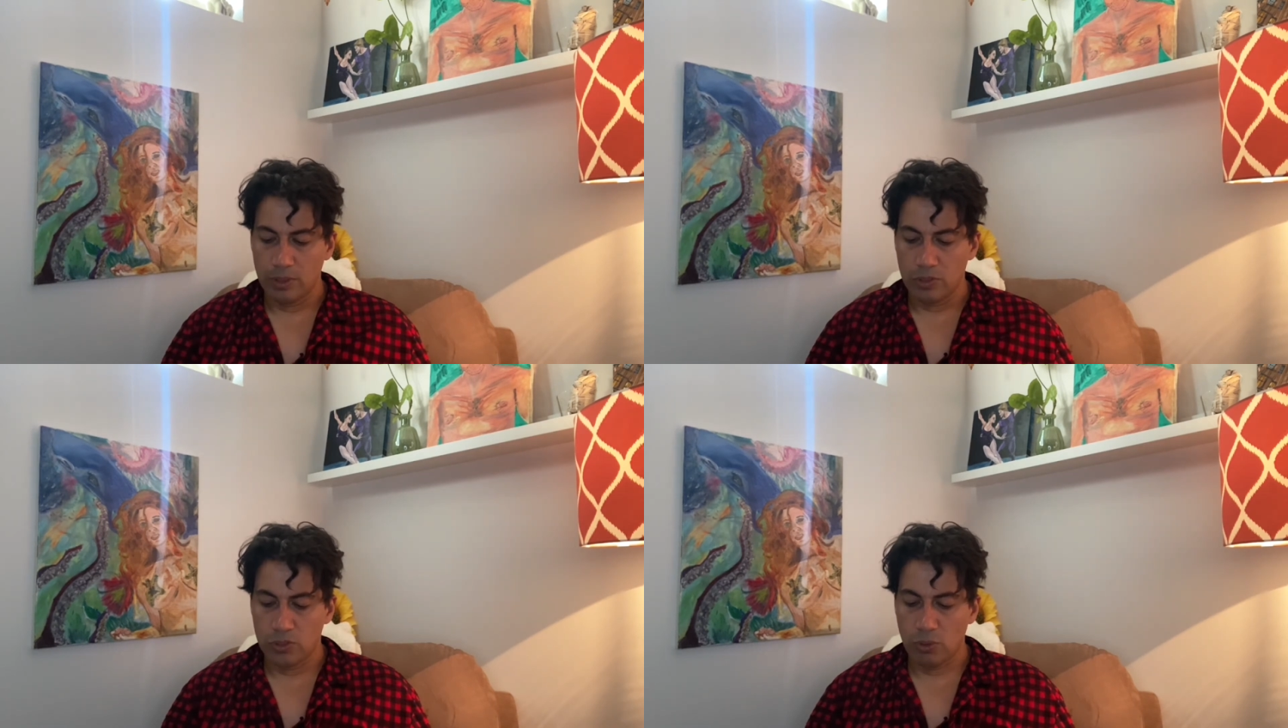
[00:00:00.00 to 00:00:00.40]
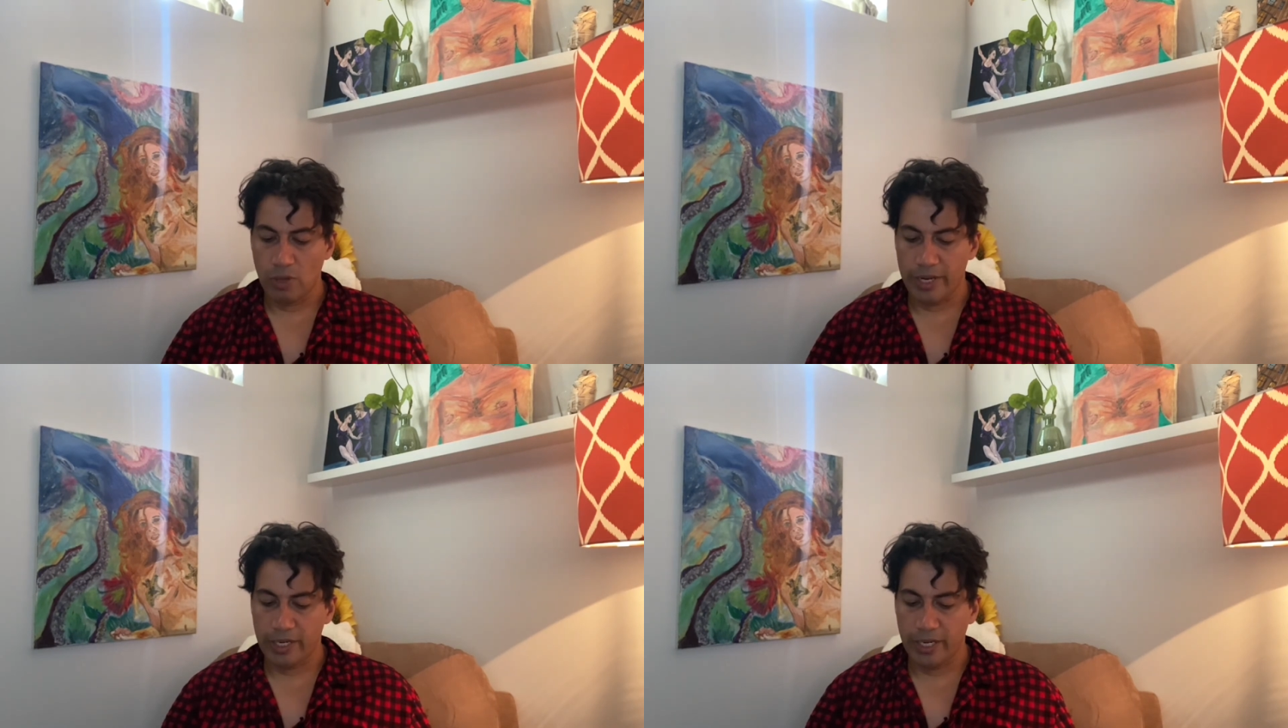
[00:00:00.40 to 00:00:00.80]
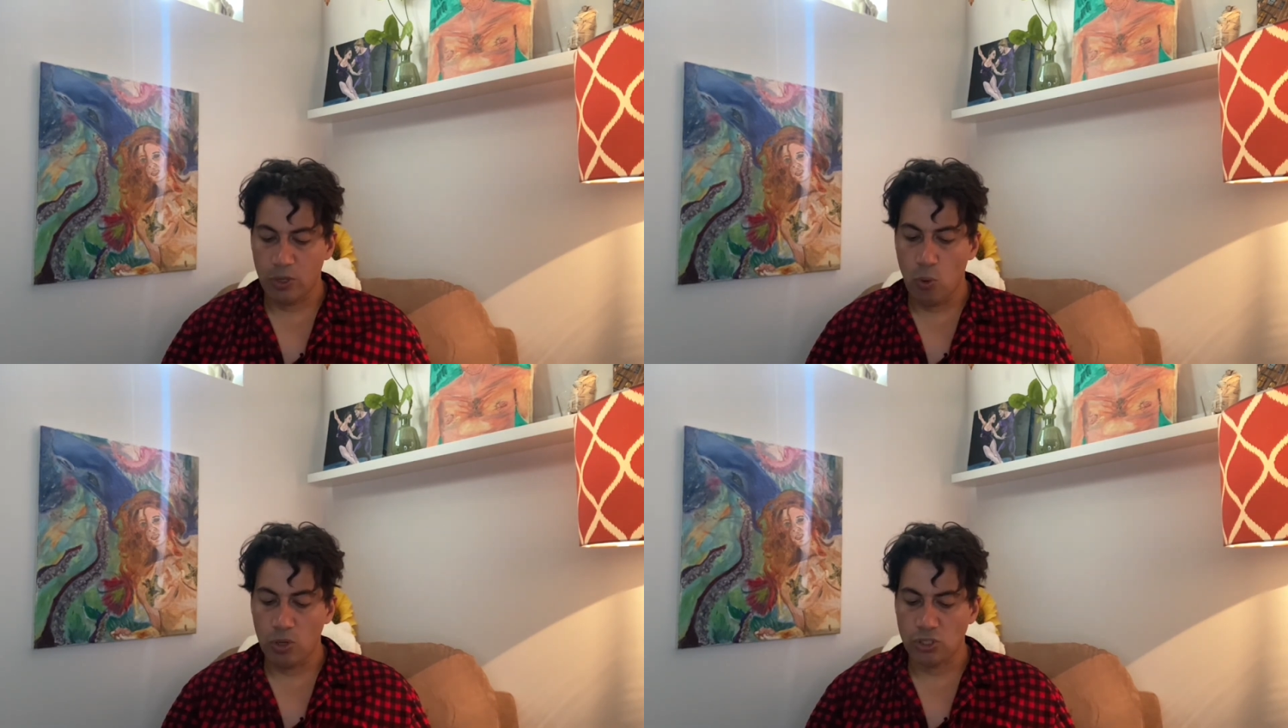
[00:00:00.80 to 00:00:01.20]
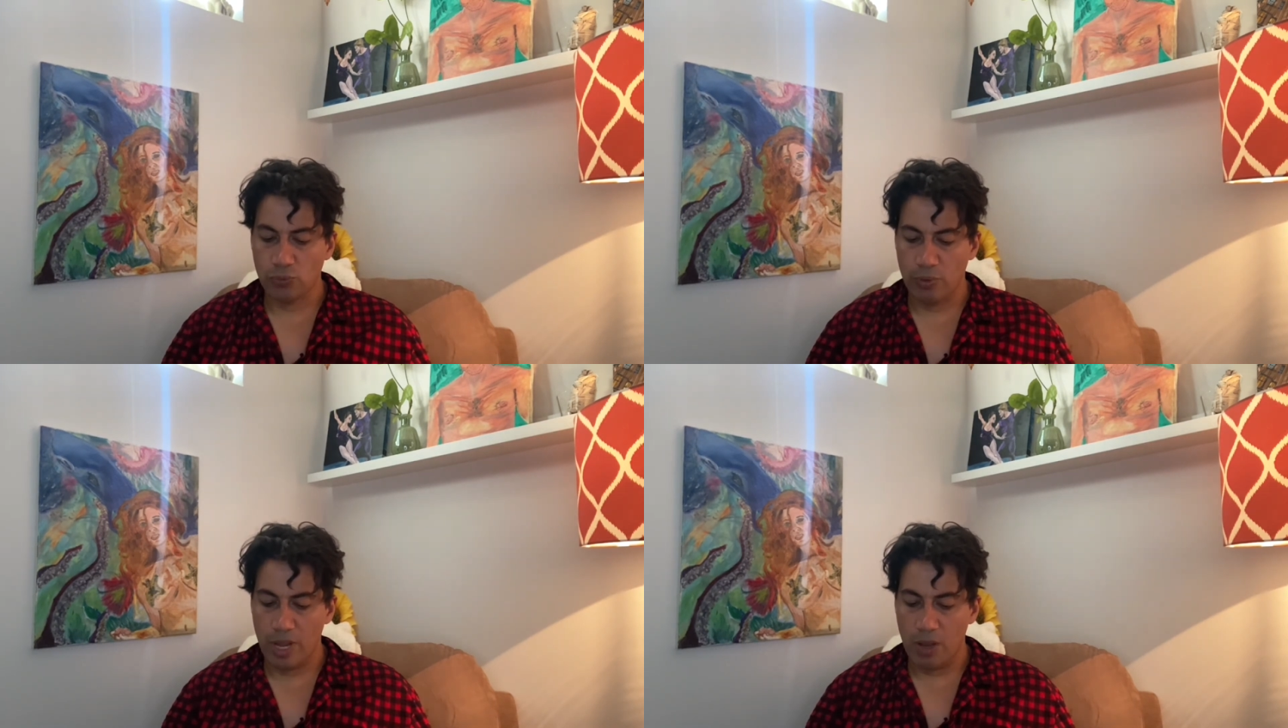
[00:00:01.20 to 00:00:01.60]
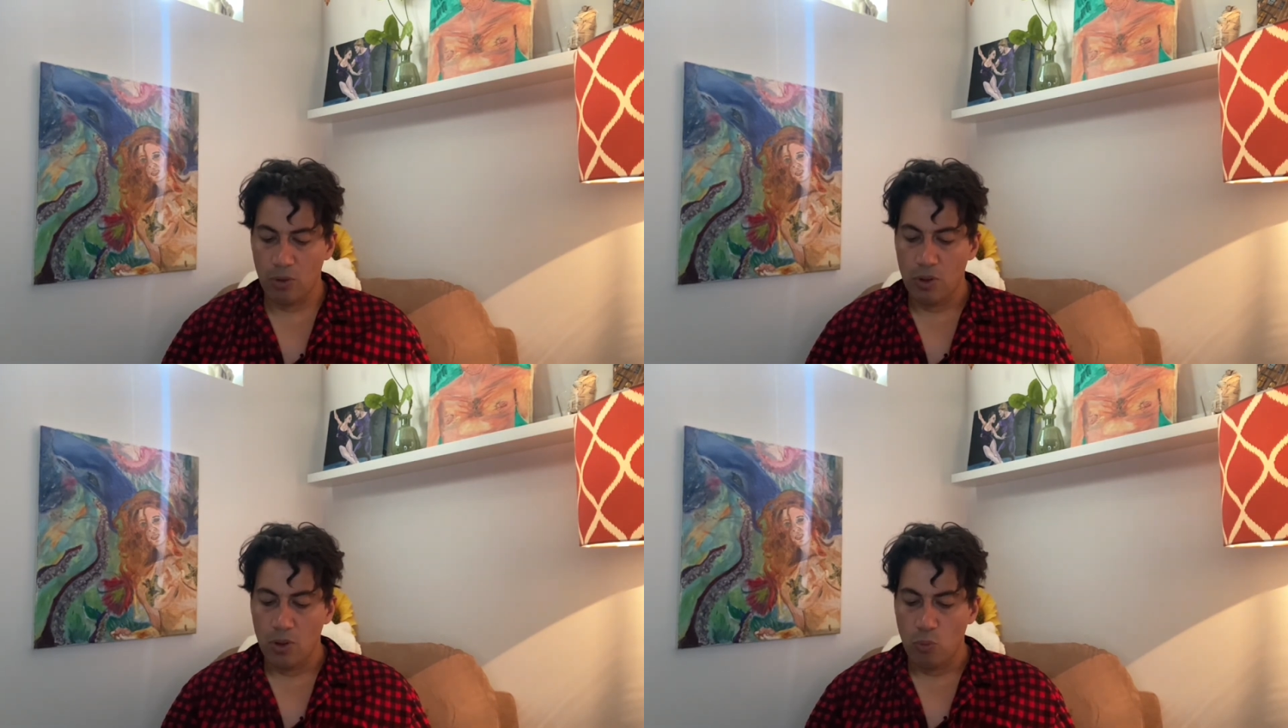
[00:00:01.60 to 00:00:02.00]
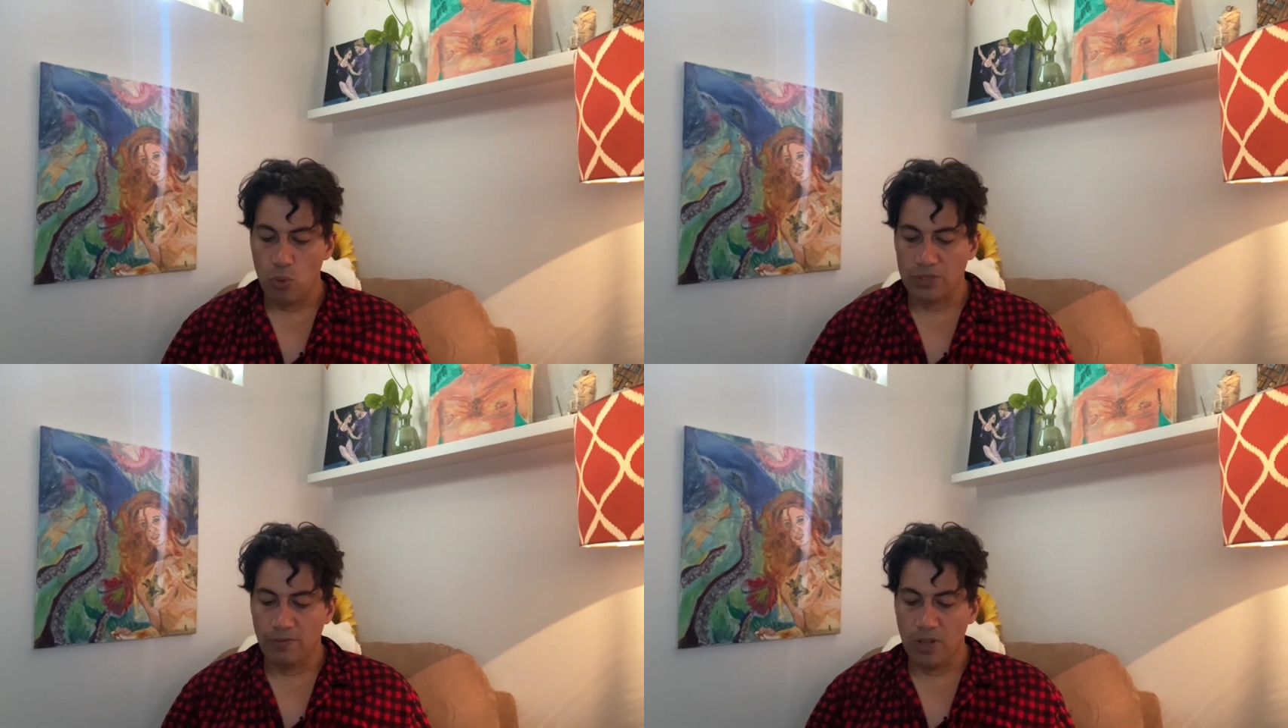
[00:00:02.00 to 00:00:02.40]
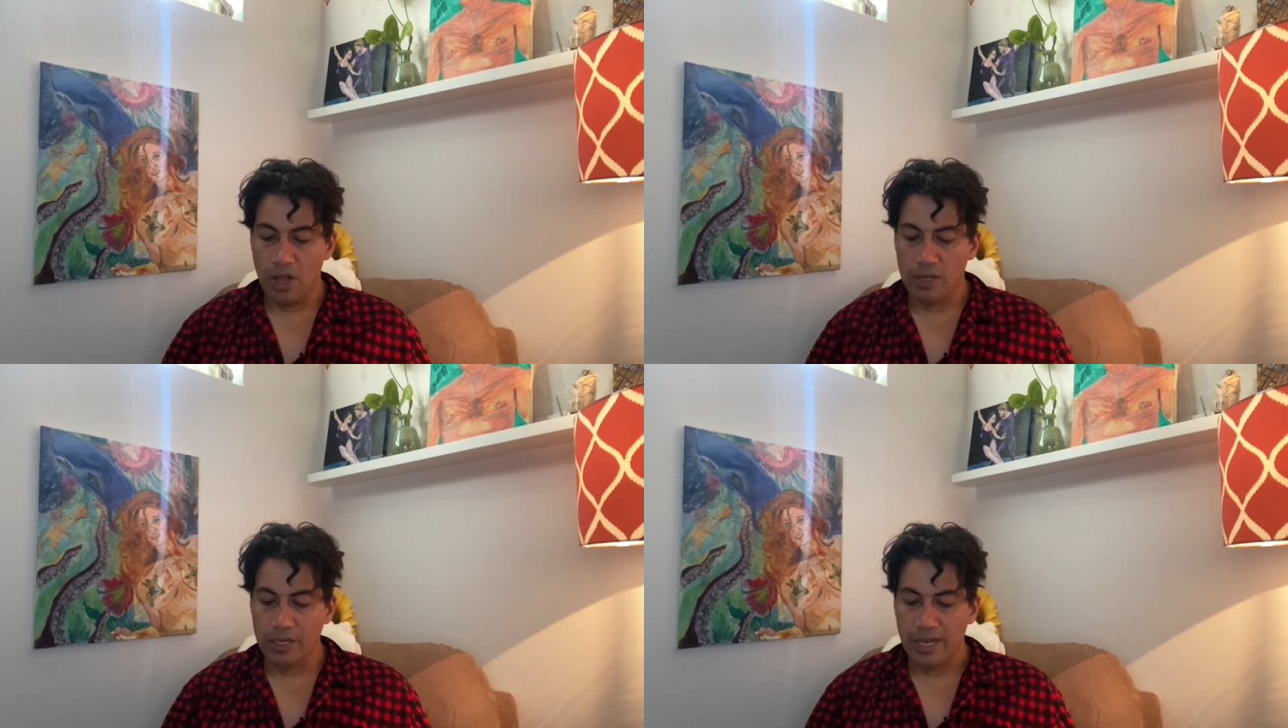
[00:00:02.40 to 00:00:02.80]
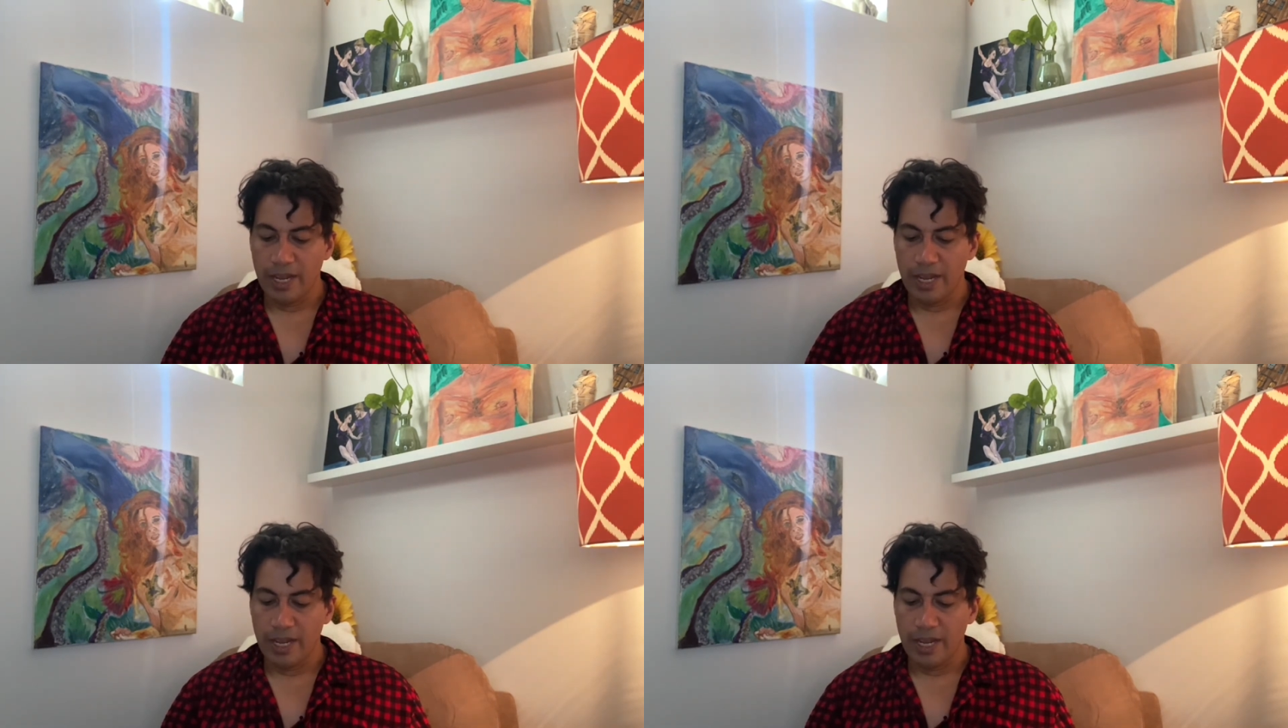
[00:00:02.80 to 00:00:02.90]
so like a corkscrew now, was flung